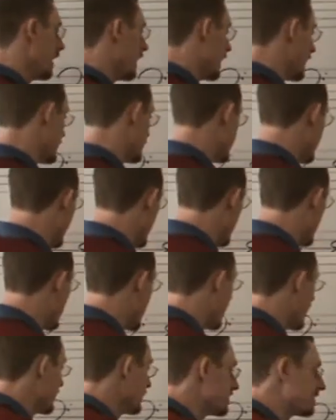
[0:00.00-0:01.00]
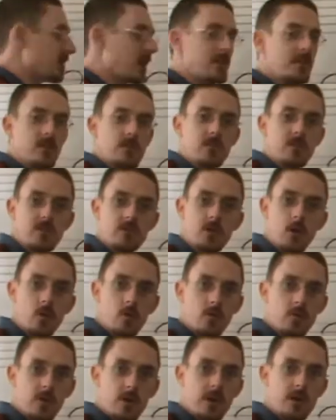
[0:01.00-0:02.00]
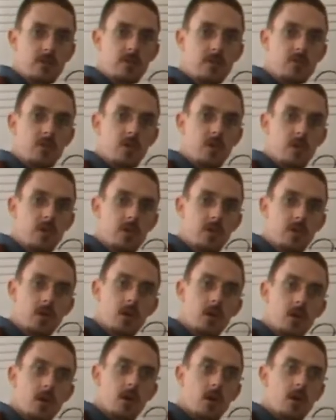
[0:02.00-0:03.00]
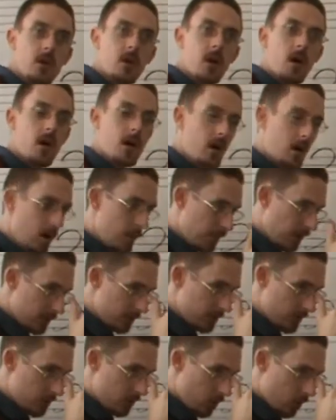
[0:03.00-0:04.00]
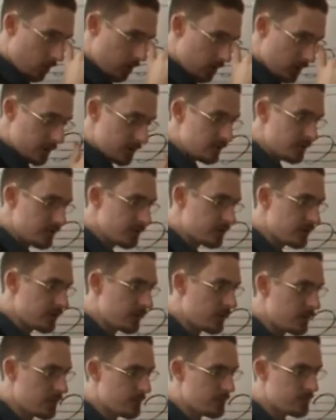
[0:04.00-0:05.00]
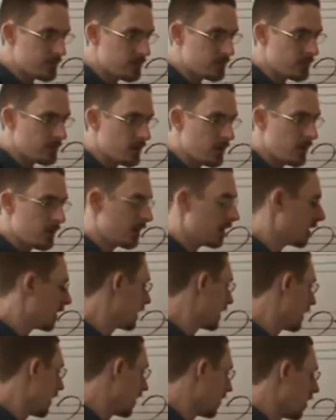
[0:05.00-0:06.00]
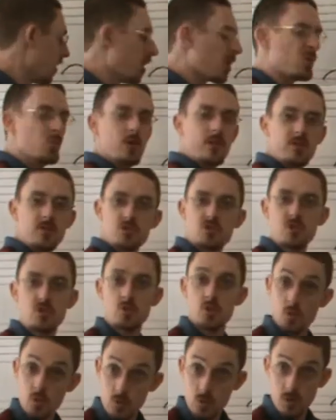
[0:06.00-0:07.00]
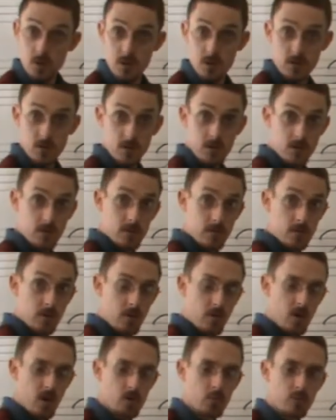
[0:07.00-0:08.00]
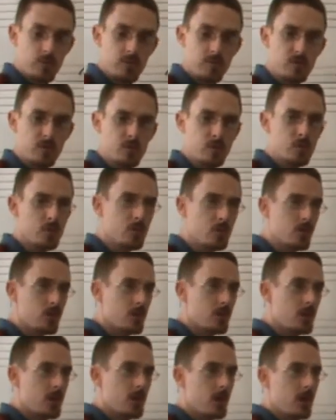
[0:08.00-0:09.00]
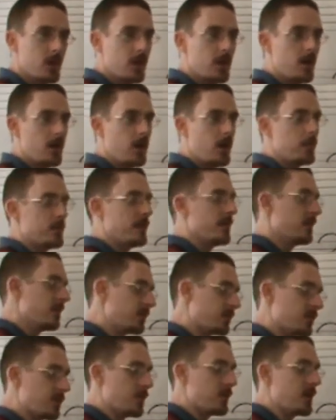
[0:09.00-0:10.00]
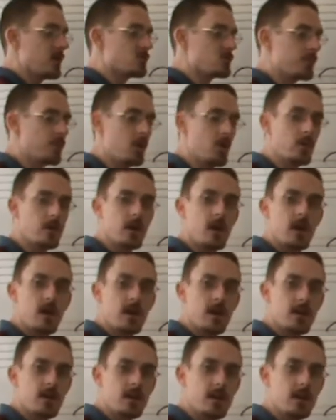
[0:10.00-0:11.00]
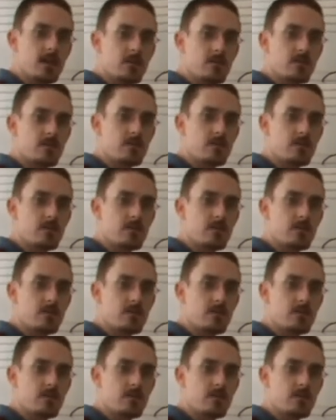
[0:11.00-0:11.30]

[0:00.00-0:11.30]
As far as tendency tones are concerned, among the chords, along with two, at least in the major mode, it